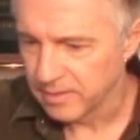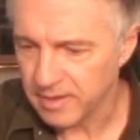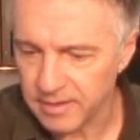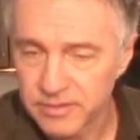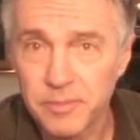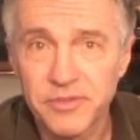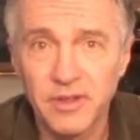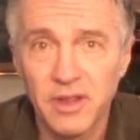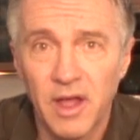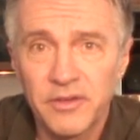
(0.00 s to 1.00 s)
Take some
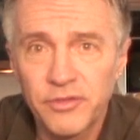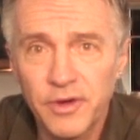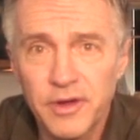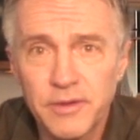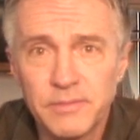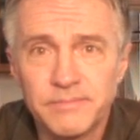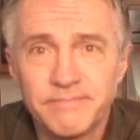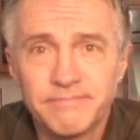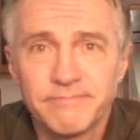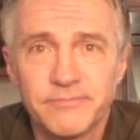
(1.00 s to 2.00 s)
cilantro.
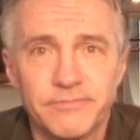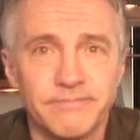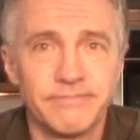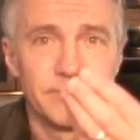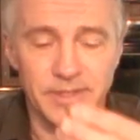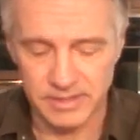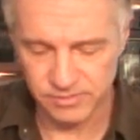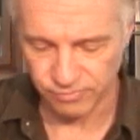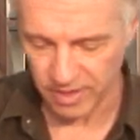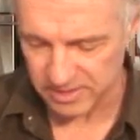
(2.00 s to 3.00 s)
It's
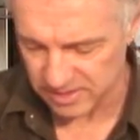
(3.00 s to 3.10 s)
fresh